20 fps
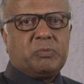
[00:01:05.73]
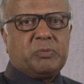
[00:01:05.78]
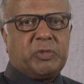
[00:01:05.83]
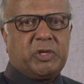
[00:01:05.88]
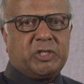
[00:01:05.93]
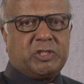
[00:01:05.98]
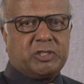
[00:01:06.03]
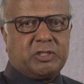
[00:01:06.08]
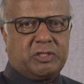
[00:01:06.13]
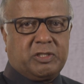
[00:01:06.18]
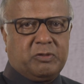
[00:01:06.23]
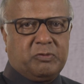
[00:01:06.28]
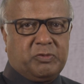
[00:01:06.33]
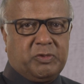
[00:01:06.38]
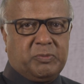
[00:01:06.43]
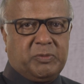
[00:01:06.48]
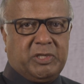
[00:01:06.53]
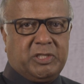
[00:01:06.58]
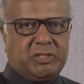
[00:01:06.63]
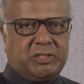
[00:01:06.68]
Patient
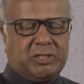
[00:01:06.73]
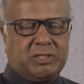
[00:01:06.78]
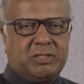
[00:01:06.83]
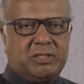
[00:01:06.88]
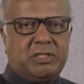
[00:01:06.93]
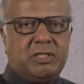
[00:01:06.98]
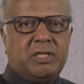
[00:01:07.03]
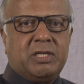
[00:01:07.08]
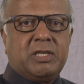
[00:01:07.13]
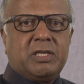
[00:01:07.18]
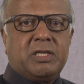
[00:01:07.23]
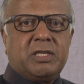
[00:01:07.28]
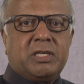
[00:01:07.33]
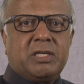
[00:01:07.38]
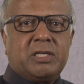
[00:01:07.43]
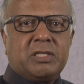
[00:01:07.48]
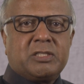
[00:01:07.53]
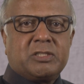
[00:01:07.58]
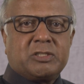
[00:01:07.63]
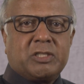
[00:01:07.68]
information
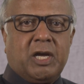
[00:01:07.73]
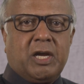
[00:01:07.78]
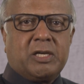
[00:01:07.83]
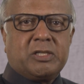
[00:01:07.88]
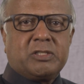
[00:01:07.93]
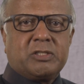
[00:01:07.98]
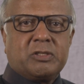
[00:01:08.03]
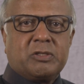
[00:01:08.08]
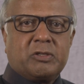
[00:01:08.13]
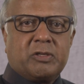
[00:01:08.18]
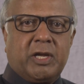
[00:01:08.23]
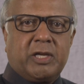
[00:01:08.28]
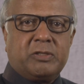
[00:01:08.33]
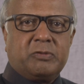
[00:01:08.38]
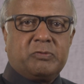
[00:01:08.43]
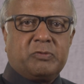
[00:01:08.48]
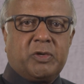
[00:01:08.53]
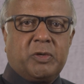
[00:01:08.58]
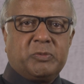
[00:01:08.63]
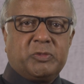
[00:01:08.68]
starts
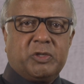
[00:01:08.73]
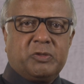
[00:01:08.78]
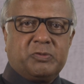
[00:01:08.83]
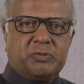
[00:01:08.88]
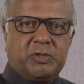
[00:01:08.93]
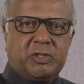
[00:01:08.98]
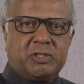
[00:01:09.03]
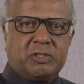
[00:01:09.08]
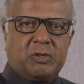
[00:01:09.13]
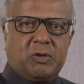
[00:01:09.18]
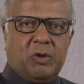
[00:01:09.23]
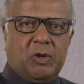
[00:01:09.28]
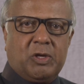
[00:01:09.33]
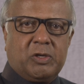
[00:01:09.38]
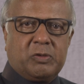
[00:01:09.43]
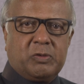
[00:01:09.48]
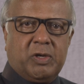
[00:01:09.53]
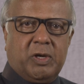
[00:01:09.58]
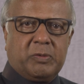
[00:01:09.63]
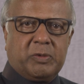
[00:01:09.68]
right from your first
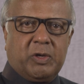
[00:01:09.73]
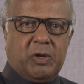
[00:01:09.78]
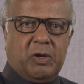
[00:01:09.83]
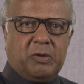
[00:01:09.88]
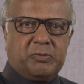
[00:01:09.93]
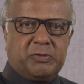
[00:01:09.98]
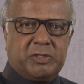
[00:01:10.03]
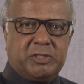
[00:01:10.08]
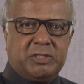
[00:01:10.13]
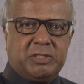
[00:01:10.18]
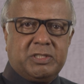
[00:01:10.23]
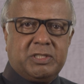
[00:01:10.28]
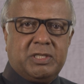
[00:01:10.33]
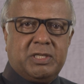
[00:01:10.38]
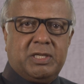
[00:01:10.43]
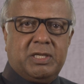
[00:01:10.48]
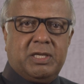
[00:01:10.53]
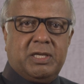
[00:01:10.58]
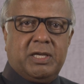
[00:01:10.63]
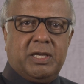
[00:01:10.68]
call to our office
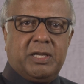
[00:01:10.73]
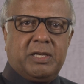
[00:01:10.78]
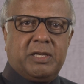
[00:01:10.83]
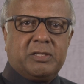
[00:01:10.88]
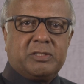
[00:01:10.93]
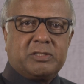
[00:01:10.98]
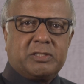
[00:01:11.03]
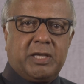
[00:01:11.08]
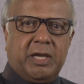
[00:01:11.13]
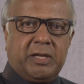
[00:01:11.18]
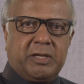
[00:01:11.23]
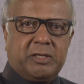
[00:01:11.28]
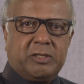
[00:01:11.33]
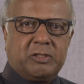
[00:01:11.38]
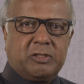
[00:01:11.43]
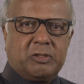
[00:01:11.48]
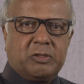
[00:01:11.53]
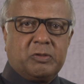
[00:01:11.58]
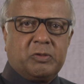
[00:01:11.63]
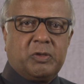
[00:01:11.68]
and is
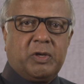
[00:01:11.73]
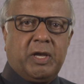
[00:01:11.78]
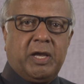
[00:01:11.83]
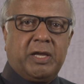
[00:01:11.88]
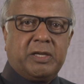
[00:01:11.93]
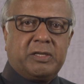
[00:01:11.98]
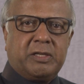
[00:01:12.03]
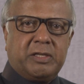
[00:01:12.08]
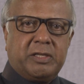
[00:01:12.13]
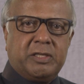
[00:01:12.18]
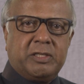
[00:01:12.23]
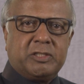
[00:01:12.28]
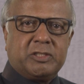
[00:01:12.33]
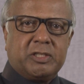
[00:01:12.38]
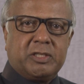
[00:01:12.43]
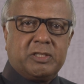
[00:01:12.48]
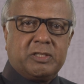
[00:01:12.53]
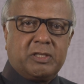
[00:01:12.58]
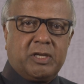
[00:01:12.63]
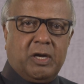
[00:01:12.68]
carried through at
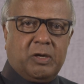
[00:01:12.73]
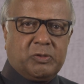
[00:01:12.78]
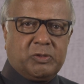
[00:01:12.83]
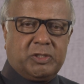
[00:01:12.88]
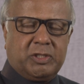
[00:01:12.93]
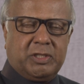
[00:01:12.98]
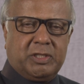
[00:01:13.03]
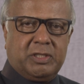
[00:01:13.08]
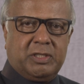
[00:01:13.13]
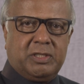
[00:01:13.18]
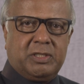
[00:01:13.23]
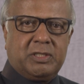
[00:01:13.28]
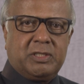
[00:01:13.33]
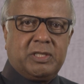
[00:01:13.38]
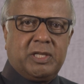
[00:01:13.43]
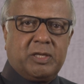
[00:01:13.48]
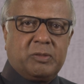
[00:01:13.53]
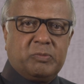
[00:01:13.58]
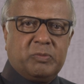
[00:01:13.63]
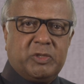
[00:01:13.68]
each encounter.
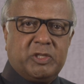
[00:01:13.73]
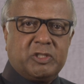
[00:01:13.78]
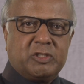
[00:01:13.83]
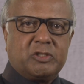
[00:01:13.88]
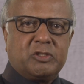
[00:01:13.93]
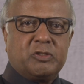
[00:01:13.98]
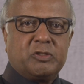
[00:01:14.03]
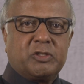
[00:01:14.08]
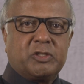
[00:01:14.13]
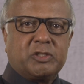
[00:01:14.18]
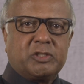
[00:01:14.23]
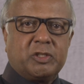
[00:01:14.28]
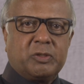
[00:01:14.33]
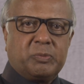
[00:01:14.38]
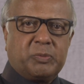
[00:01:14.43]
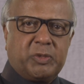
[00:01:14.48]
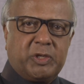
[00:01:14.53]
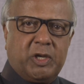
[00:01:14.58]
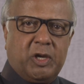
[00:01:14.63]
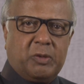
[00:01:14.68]
That means during your
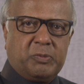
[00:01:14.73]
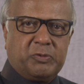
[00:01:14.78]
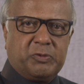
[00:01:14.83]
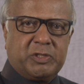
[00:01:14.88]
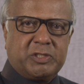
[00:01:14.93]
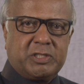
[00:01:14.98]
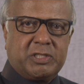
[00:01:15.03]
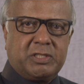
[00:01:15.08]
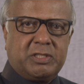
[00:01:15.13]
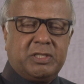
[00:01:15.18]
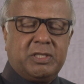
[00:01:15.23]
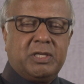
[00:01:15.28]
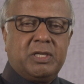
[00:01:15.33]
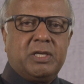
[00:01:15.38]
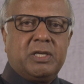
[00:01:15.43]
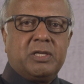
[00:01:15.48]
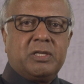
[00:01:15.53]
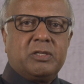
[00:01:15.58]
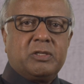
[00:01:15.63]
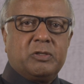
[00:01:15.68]
pre op visit,
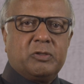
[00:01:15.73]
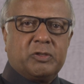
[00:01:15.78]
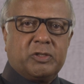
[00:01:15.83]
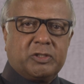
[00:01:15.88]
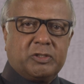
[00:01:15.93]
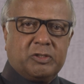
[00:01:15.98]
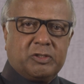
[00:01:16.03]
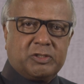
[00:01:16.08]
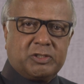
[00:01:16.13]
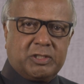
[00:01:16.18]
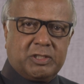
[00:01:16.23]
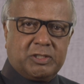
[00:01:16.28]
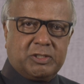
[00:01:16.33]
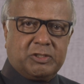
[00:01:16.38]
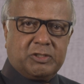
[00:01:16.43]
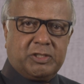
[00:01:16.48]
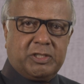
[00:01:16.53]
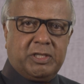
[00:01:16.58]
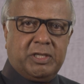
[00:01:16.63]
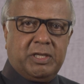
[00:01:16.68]
during your
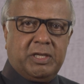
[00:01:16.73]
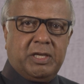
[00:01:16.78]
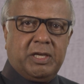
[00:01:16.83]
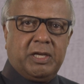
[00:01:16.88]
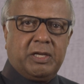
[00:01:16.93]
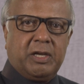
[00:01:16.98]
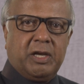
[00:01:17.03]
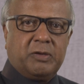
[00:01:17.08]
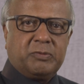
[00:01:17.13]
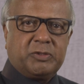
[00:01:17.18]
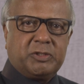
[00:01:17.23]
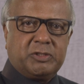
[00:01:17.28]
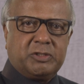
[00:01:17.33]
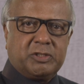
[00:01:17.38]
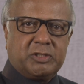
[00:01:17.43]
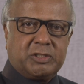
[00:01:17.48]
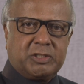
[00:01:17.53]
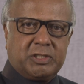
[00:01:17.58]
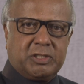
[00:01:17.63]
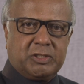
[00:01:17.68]
surgery, and after
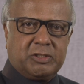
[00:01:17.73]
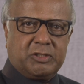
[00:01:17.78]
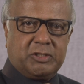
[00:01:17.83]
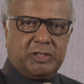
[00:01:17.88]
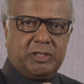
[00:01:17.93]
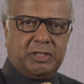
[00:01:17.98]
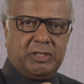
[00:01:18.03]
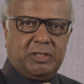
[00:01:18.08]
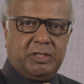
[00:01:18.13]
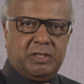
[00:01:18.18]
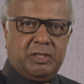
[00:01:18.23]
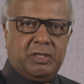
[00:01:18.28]
your surgery.